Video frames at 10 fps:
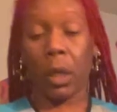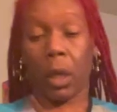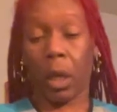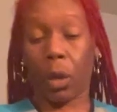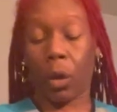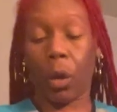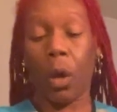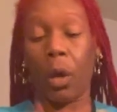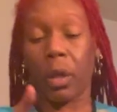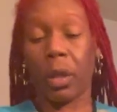nickel,
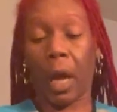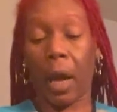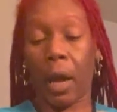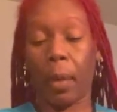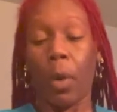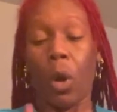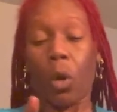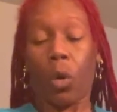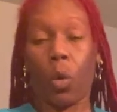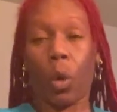dime,
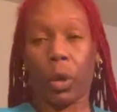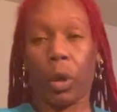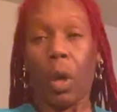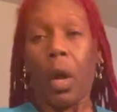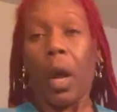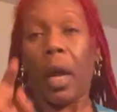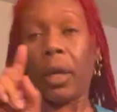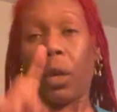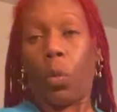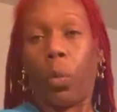quarter. I
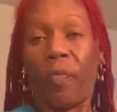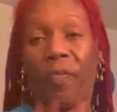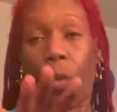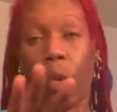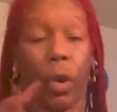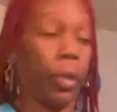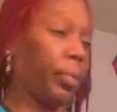need four.